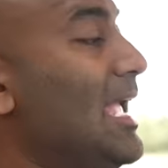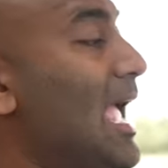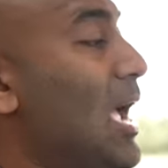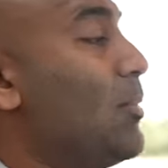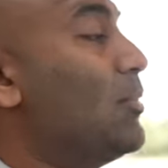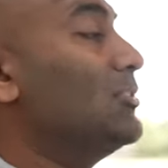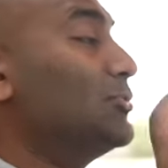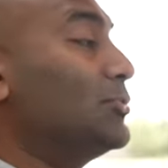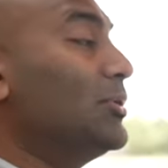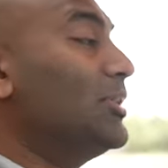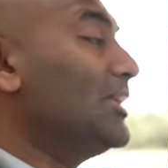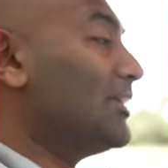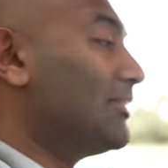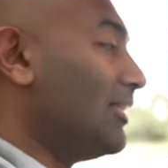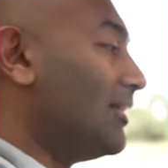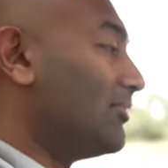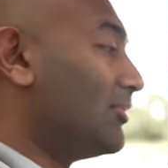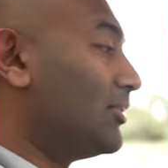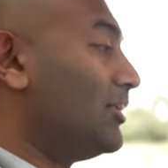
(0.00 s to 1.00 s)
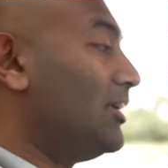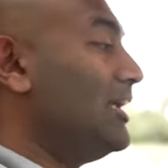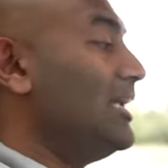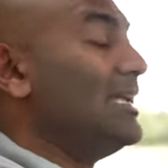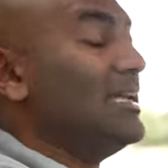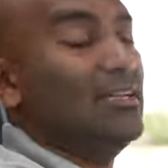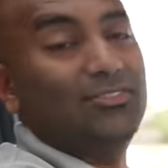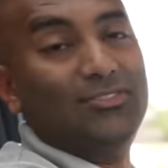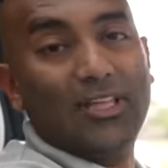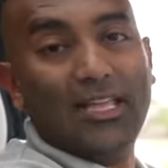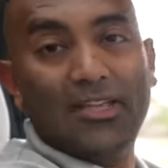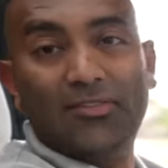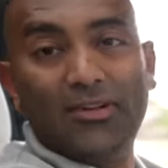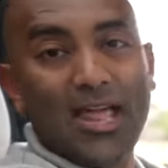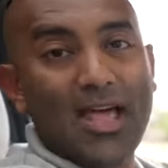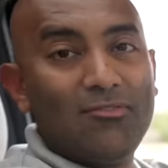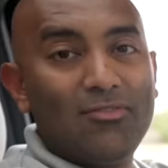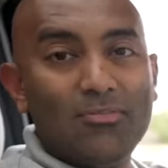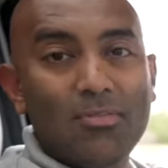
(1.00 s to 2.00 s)
And what's really clever is they
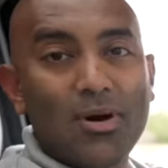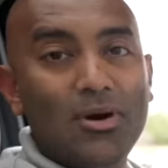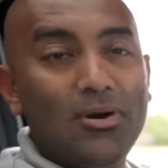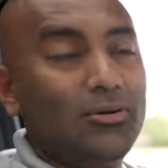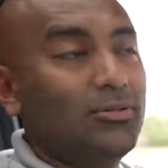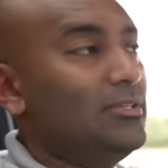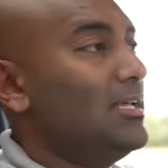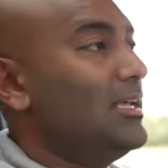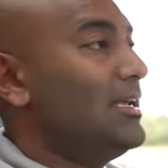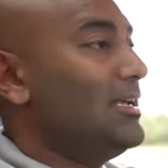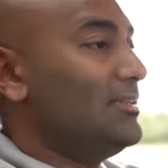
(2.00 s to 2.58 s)
even have a mode